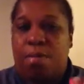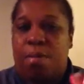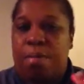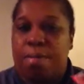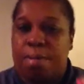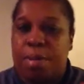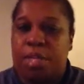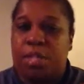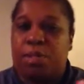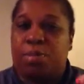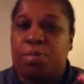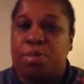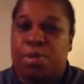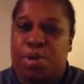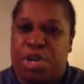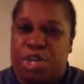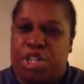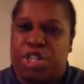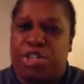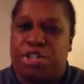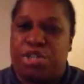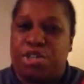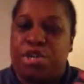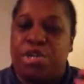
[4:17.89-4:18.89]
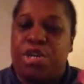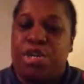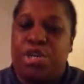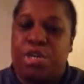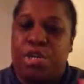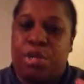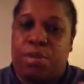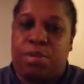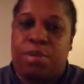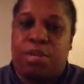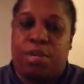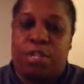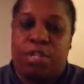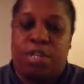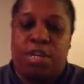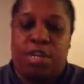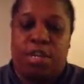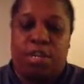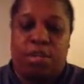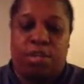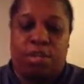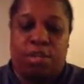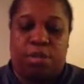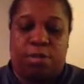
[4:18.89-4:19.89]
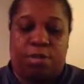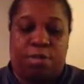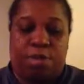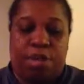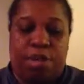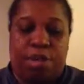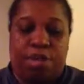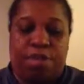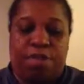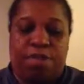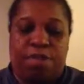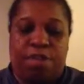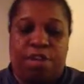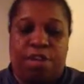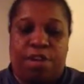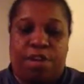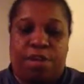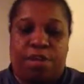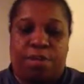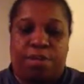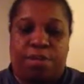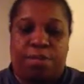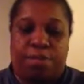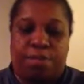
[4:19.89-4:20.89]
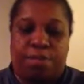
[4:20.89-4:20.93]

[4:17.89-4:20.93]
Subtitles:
much pressure you want the needle to prick your finger.